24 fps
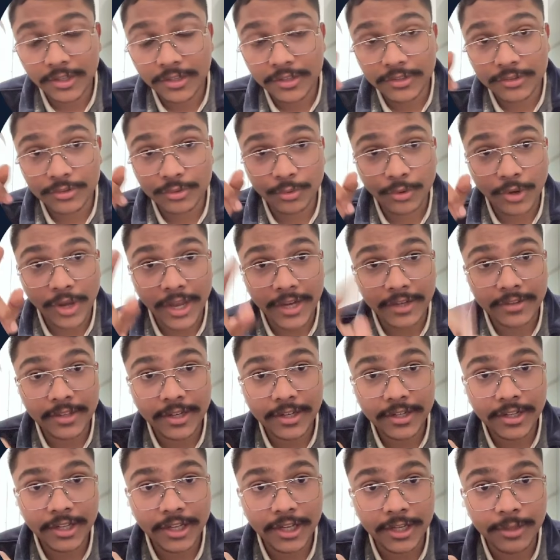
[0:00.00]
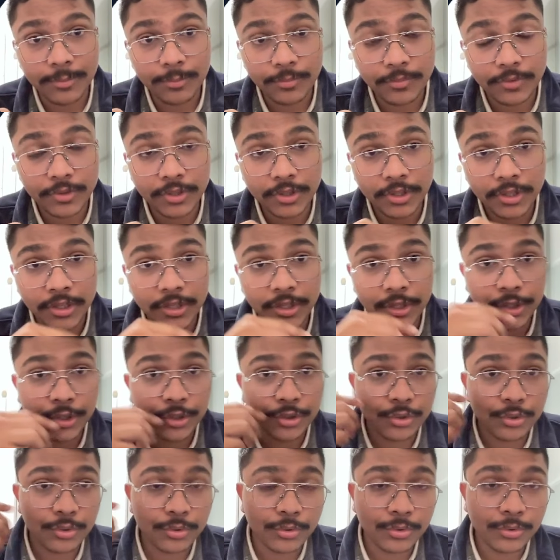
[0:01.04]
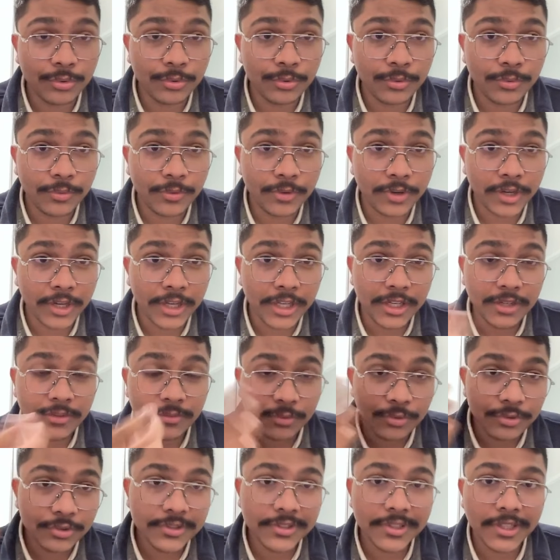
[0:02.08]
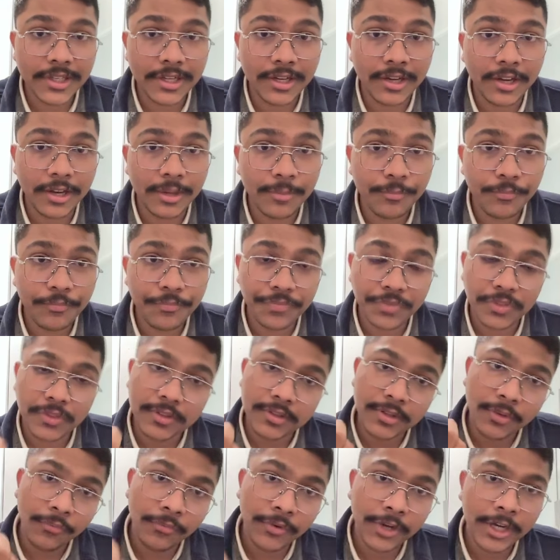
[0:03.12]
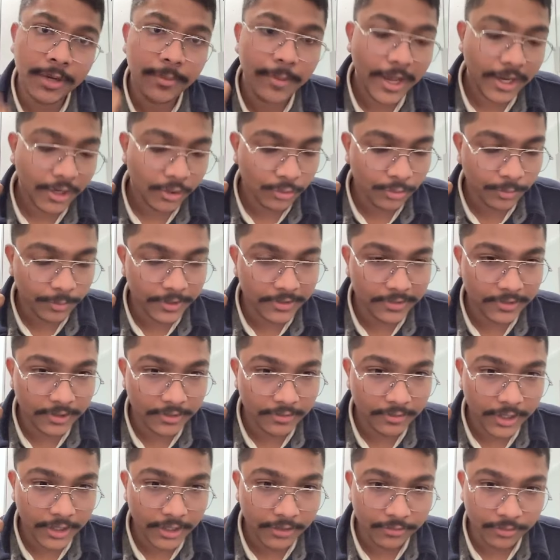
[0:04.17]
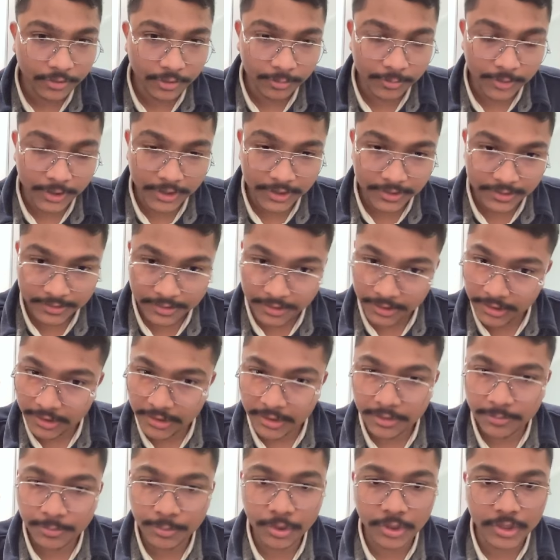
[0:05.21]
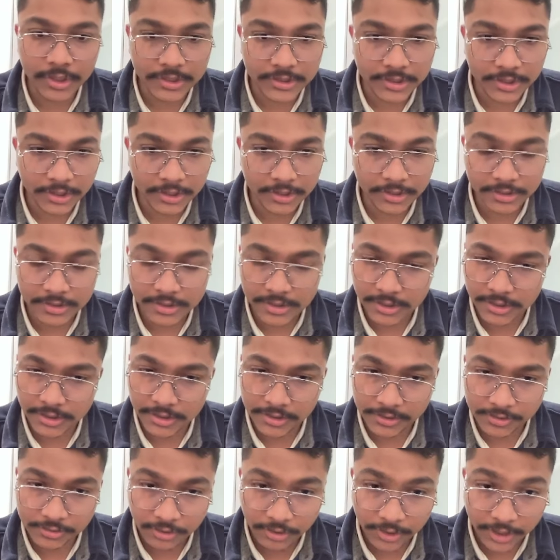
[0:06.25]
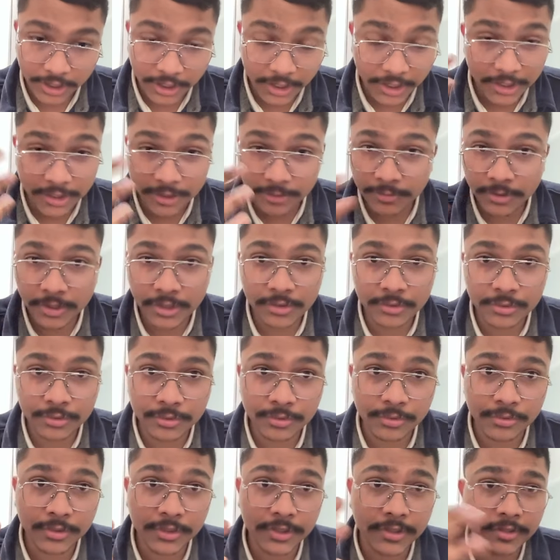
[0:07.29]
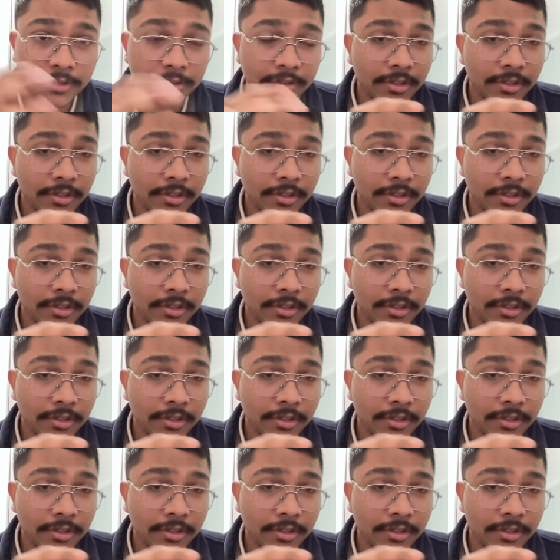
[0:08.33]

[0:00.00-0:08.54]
So at that time, to reinforce the LLM, some feedback loop is required from the senior production engineers or anyone who is